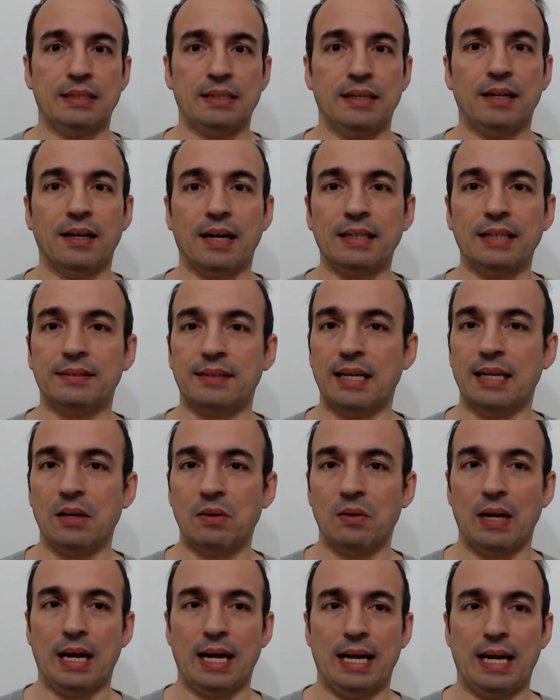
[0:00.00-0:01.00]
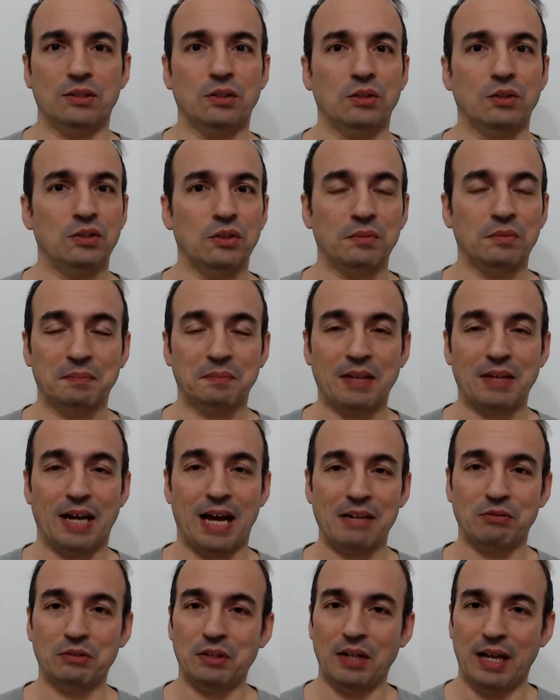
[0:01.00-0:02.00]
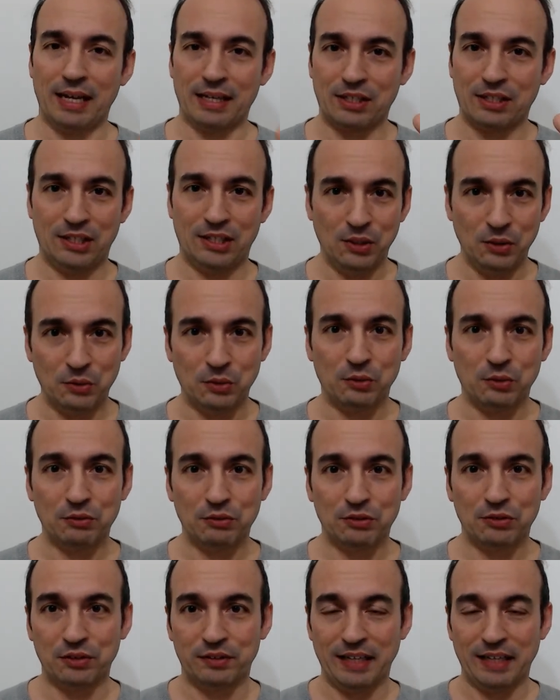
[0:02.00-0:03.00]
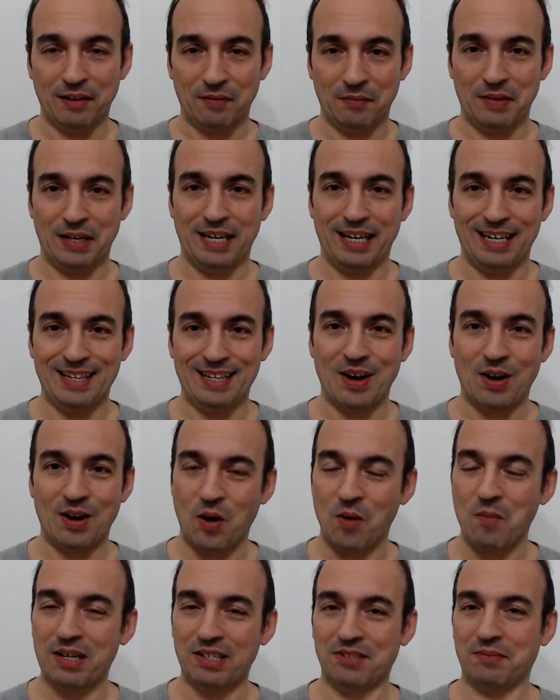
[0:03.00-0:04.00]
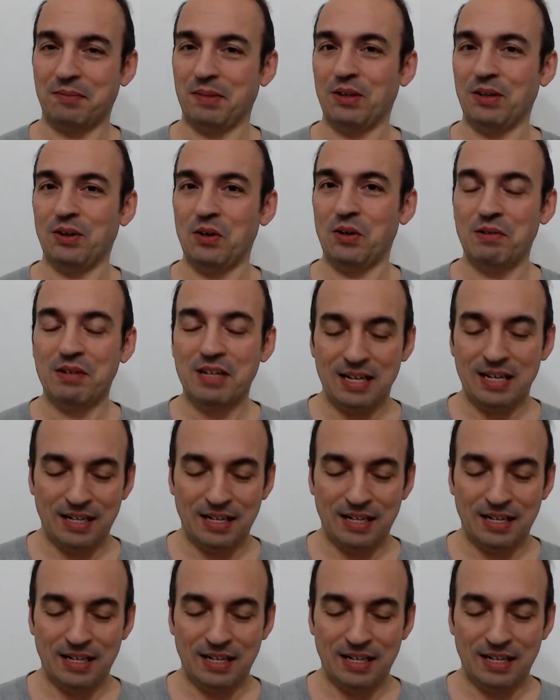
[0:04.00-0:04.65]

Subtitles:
Right now, I don't know. I would like you to tell me in the comments below,